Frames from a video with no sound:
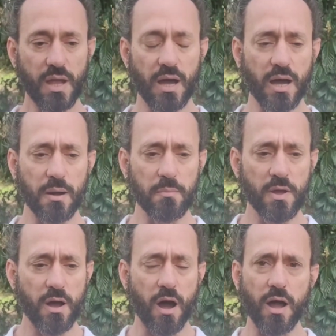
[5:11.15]
Um,
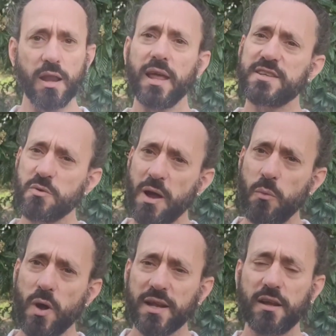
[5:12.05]
I like to wear
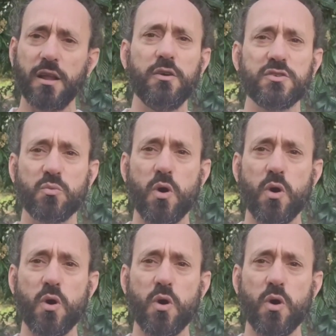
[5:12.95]
white clothes.